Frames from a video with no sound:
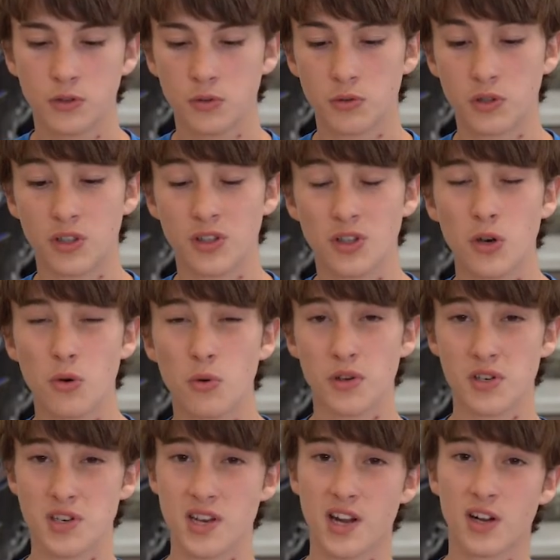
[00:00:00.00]
You could go
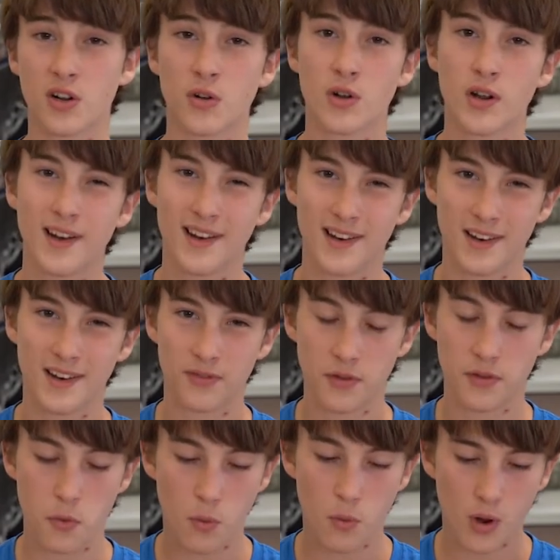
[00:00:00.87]
and decorate it
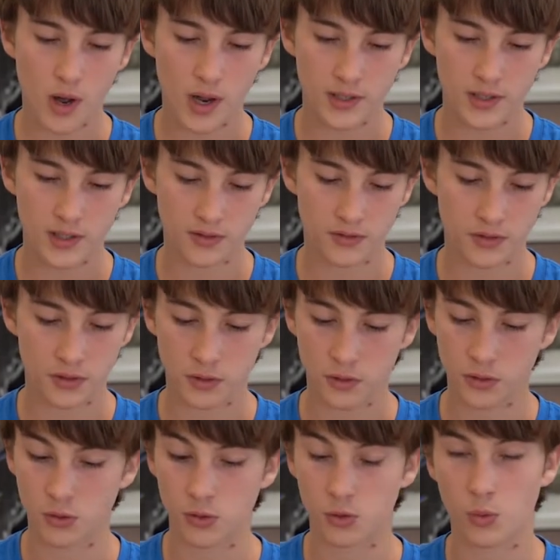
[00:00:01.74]
if you want, if you
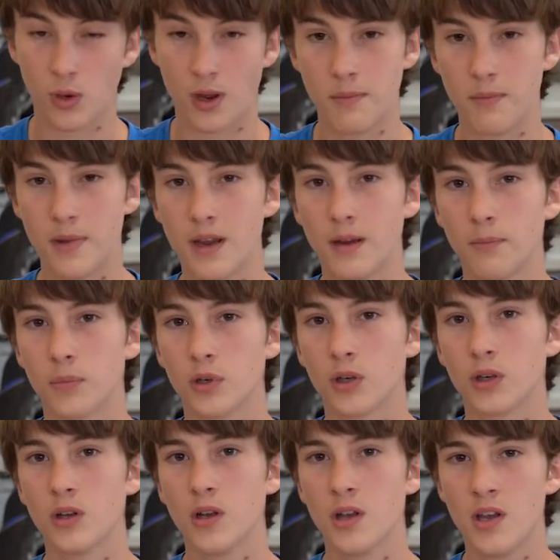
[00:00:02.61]
use white
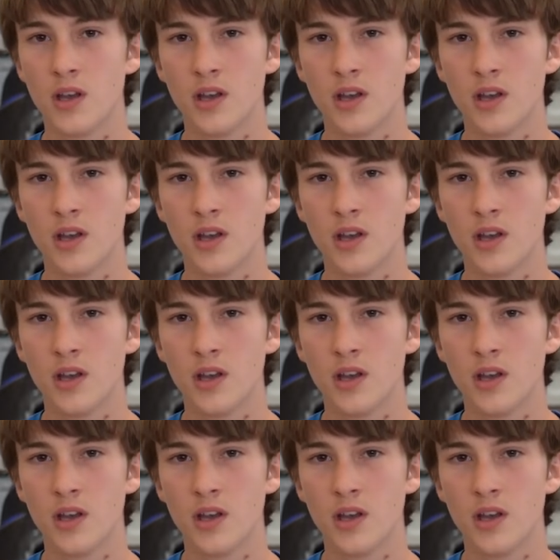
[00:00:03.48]
paper.